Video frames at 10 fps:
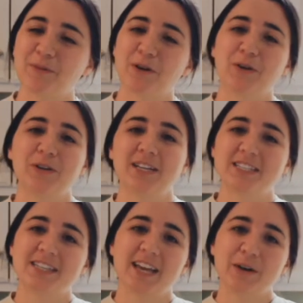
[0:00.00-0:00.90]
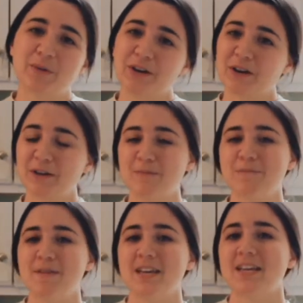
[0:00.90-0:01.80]
Grown and today we are going to
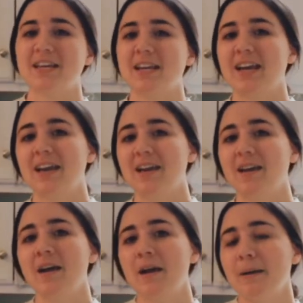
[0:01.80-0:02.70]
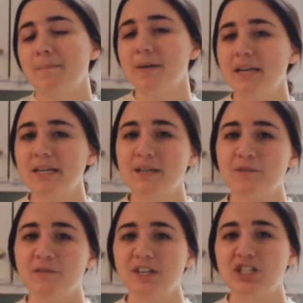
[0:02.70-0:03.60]
be making a bean
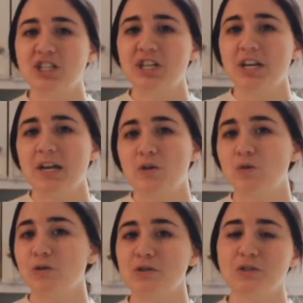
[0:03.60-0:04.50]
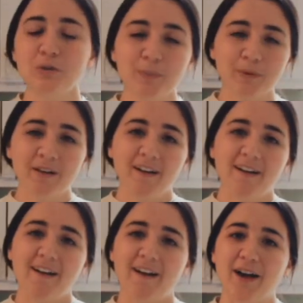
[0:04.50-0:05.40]
veggie noodle soup.
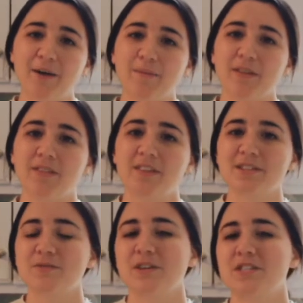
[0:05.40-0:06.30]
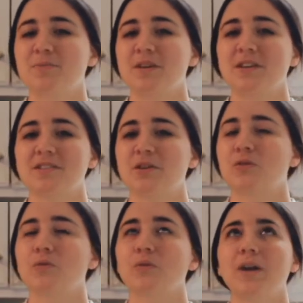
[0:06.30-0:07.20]
Um, this recipe is a
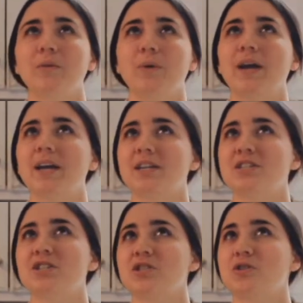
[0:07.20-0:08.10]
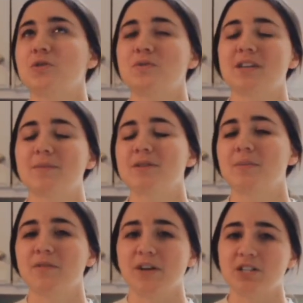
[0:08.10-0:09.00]
great way to just use up some
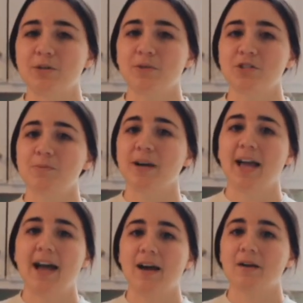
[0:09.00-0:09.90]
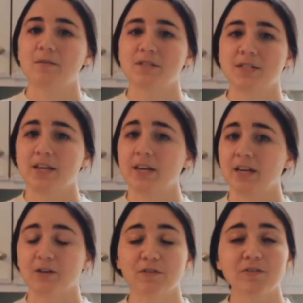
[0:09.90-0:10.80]
of the vegetables you might have
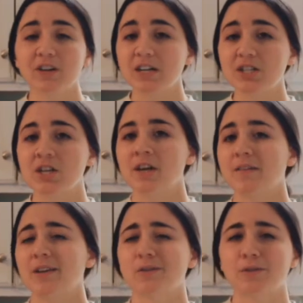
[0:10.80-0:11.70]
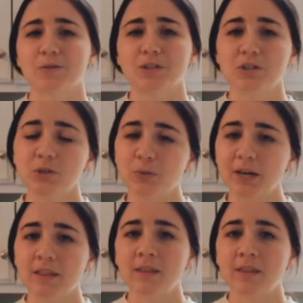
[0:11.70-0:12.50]
sitting in your fridge that you don't know what to do with.